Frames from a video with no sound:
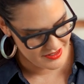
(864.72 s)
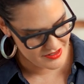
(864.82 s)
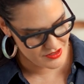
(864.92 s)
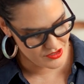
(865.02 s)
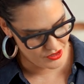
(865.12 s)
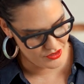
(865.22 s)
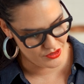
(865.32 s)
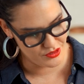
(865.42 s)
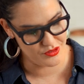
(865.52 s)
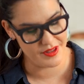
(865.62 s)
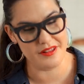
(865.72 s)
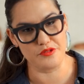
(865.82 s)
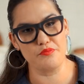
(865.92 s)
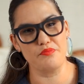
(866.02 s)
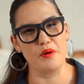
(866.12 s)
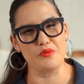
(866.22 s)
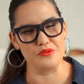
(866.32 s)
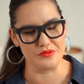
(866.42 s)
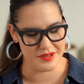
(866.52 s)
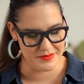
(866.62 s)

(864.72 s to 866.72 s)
So cool, that little bubble.